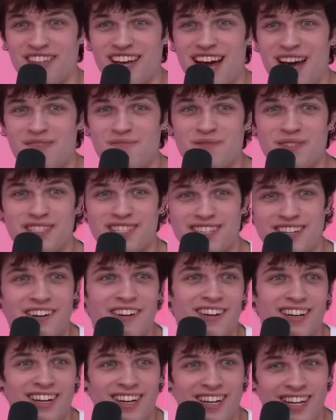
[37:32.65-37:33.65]
the episode. You
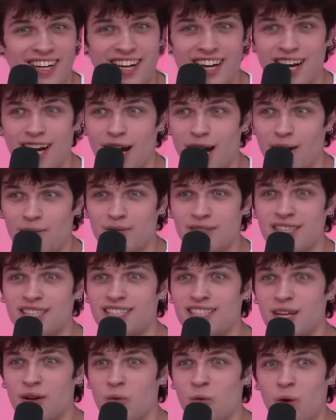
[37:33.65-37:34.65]
look scared. I'm just gonna
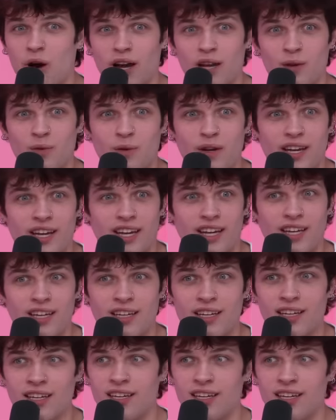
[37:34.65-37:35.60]
stay wide awake.